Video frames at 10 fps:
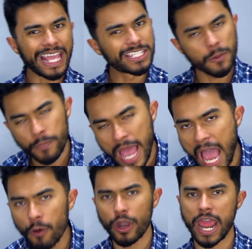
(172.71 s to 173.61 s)
it's a
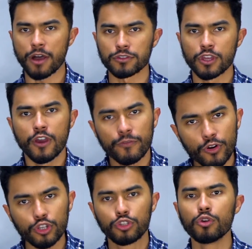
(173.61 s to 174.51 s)
powerhouse
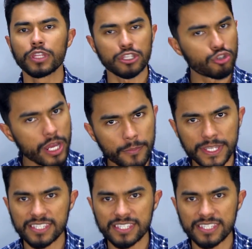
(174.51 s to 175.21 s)
for a dude that's trying to be